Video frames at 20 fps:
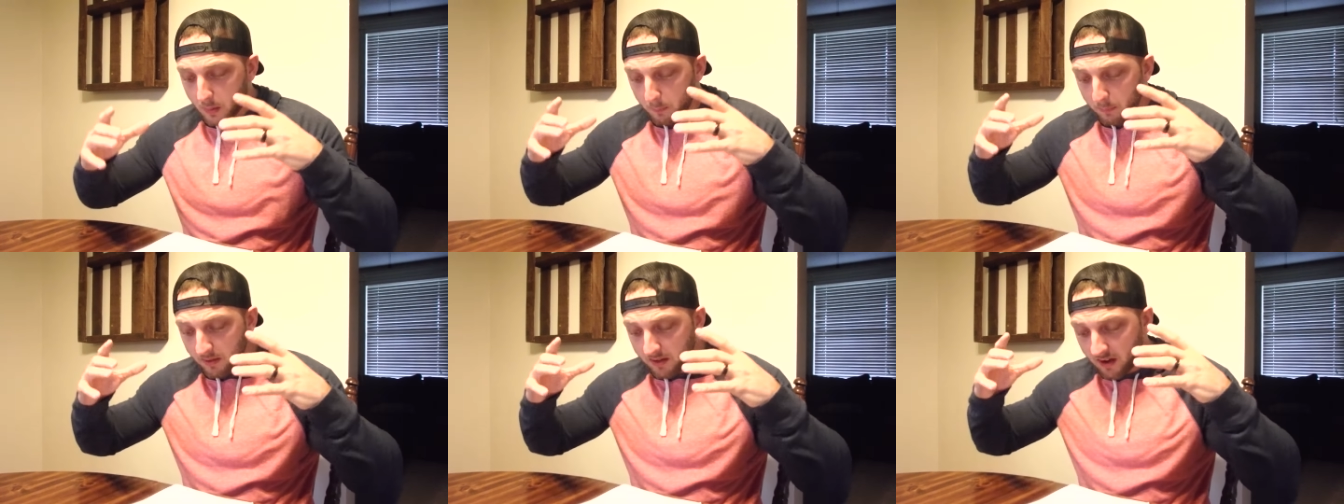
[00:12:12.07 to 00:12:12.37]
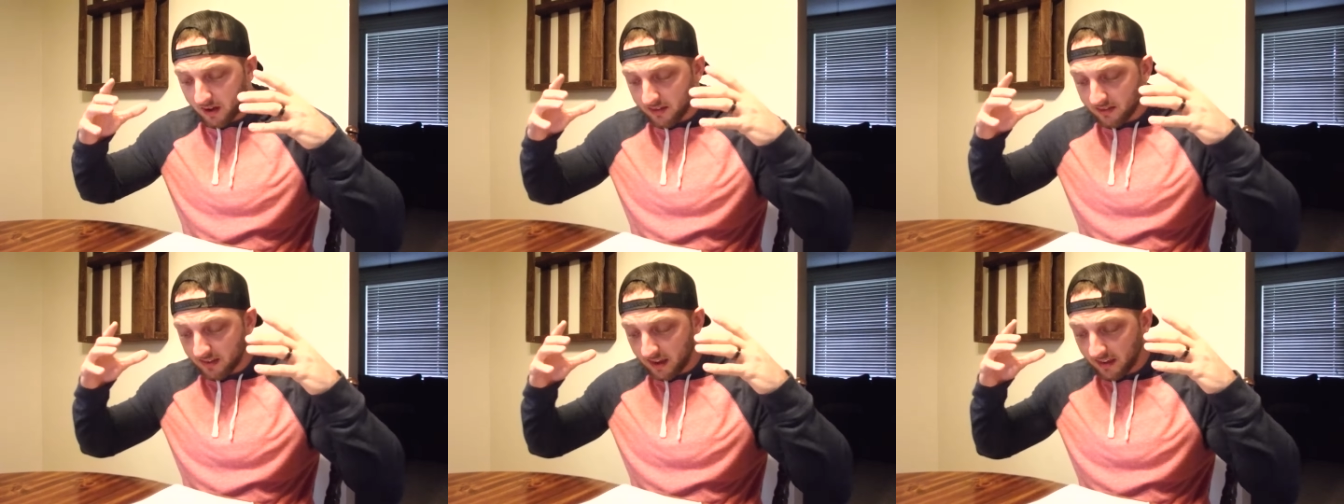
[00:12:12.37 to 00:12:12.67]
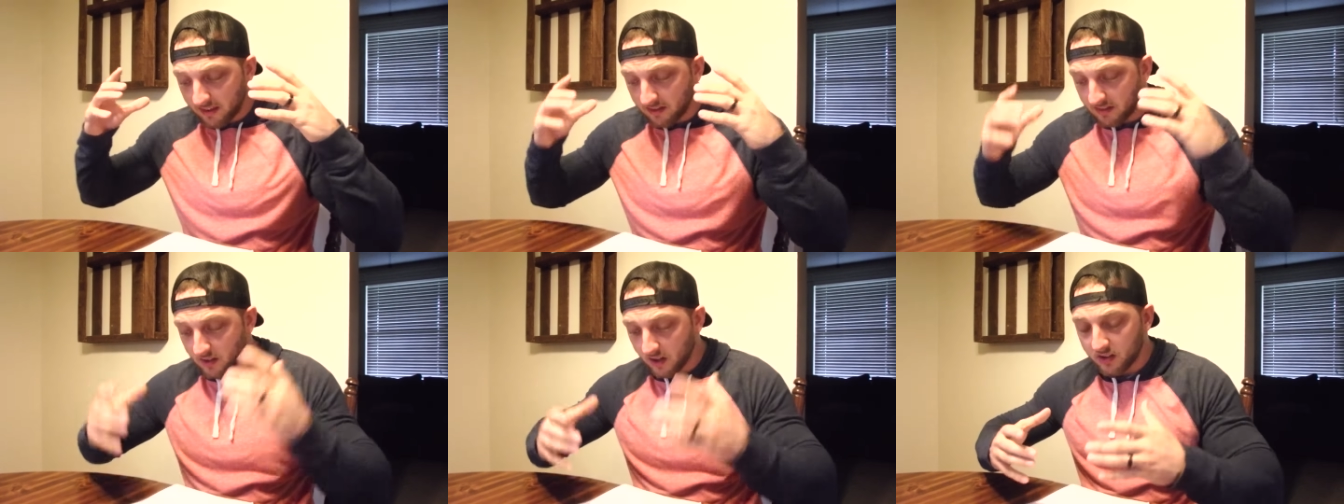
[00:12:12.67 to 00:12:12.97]
because
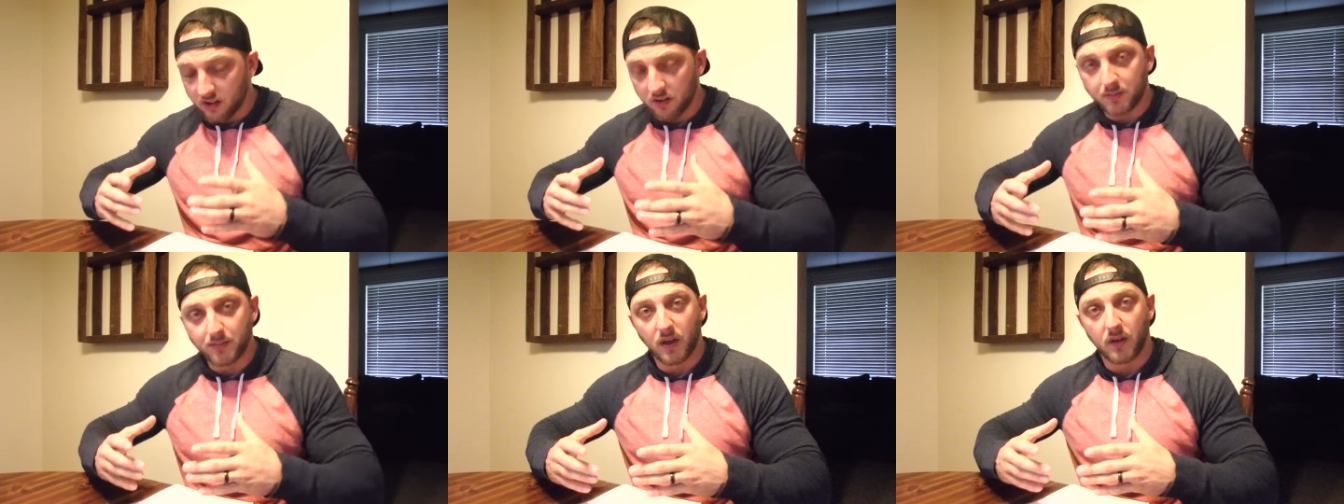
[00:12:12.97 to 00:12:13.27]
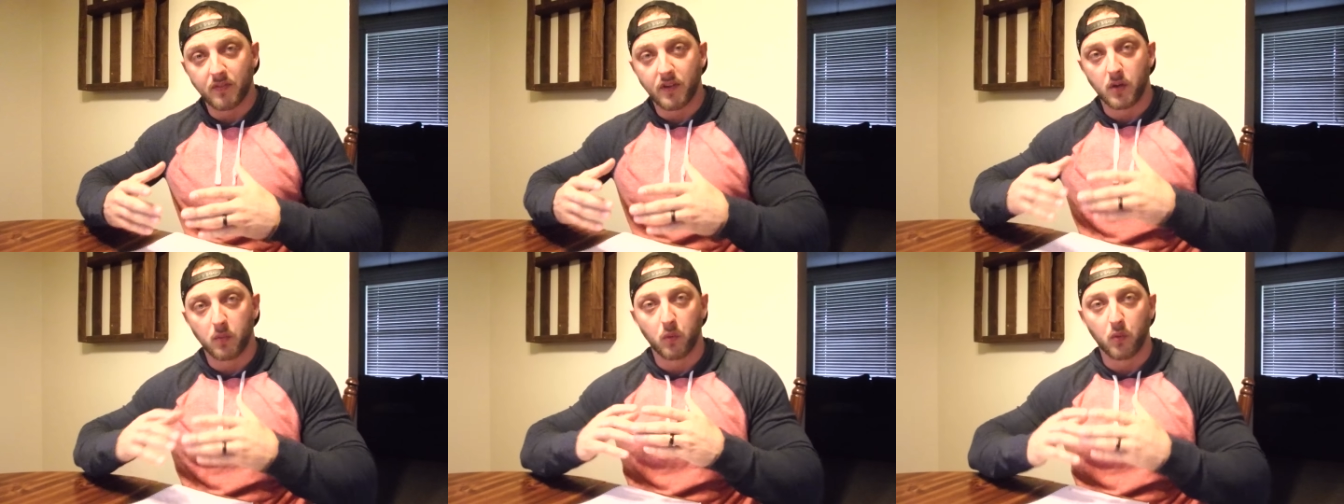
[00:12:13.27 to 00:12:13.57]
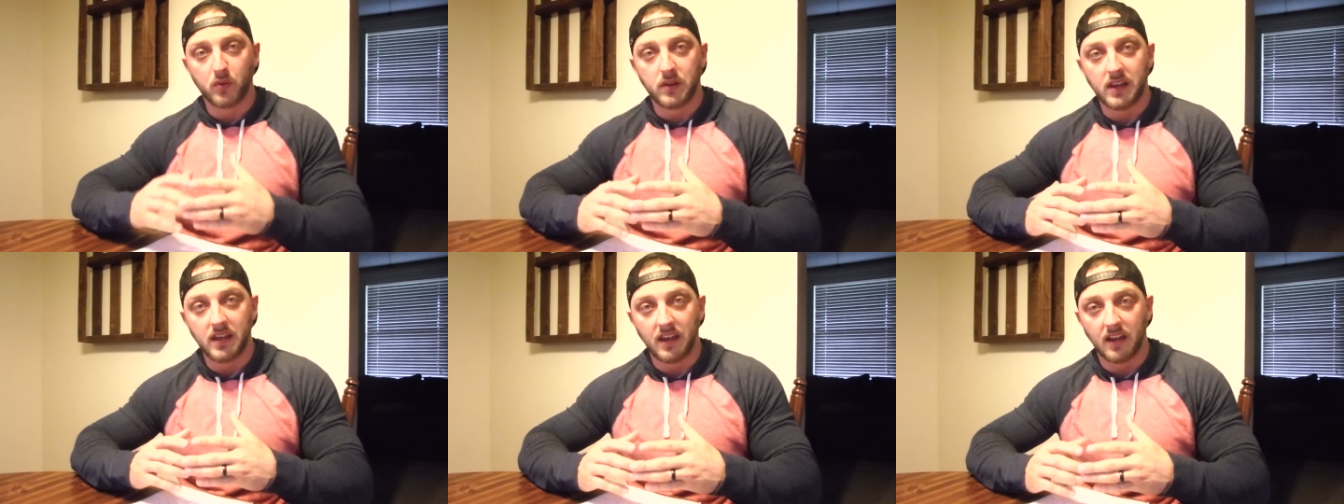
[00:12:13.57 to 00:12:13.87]
they stuck themselves in a
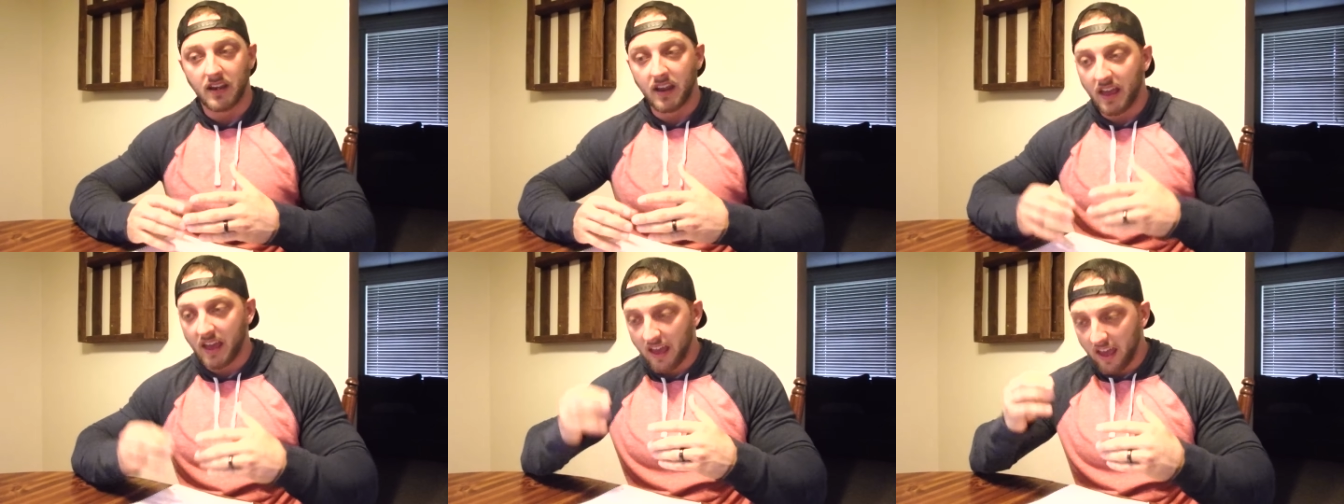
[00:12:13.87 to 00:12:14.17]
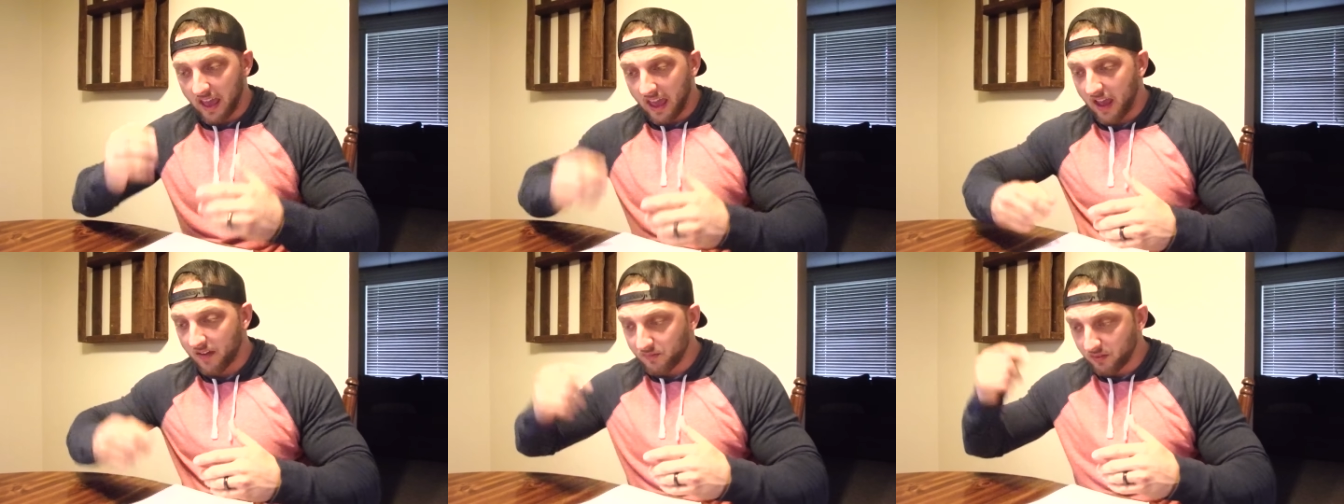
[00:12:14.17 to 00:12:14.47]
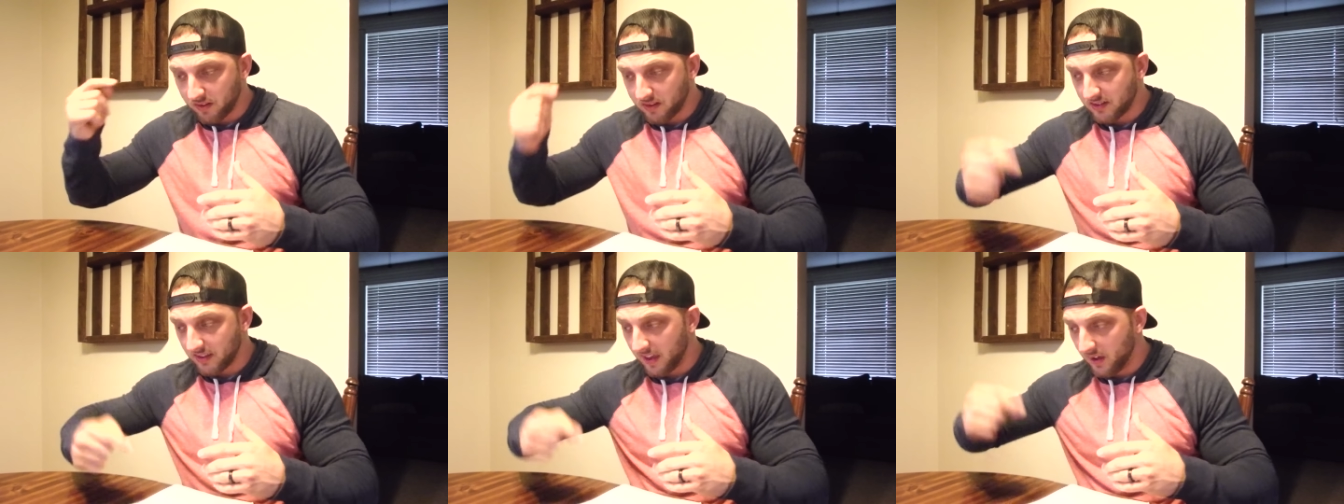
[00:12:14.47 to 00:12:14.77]
routine
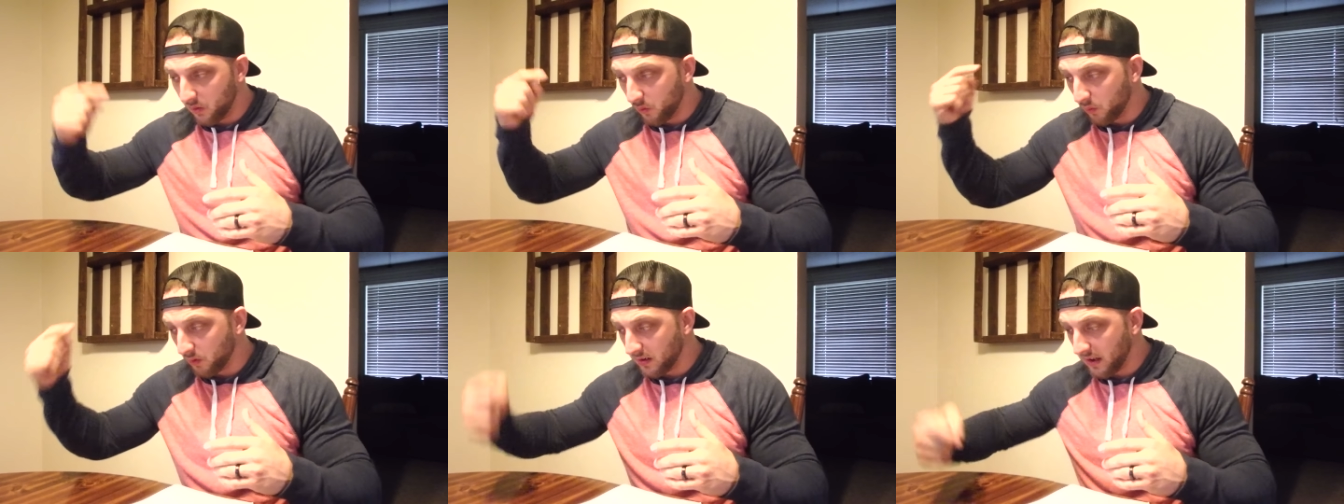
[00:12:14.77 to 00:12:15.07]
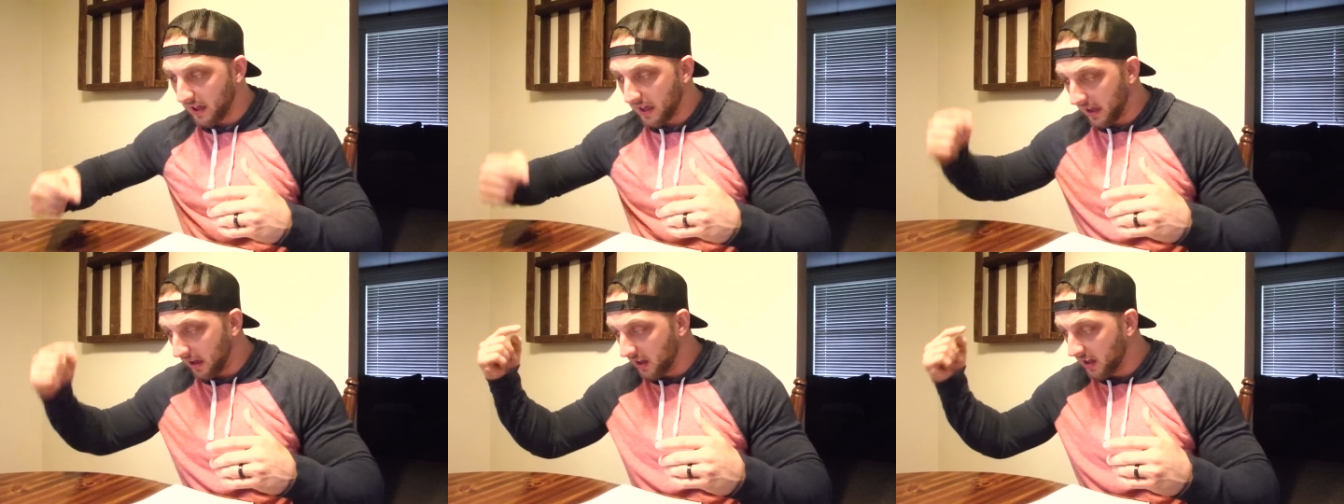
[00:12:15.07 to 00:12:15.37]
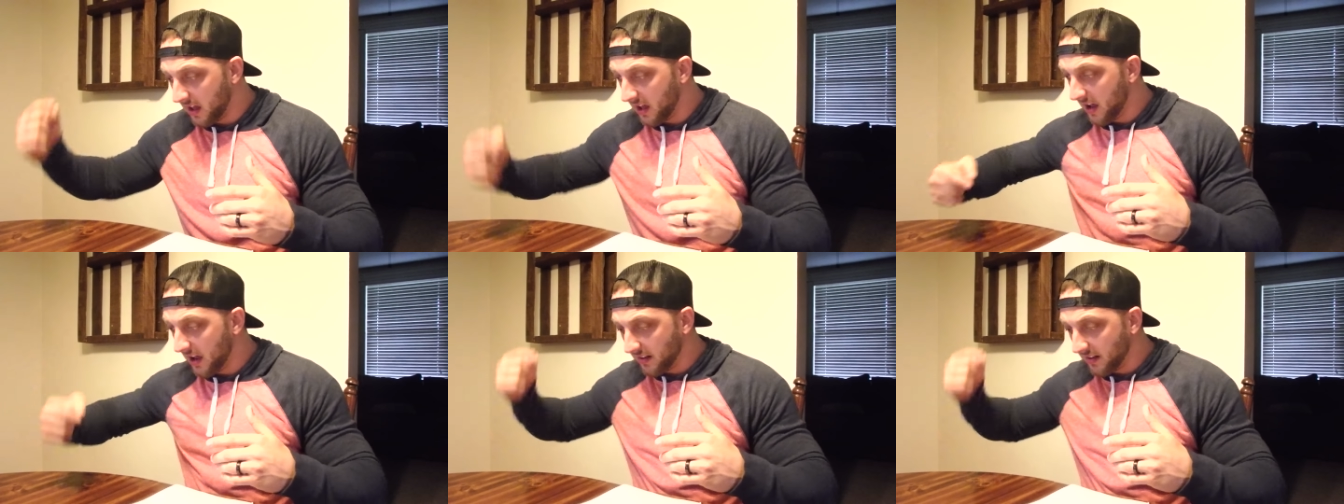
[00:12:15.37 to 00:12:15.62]
every single day.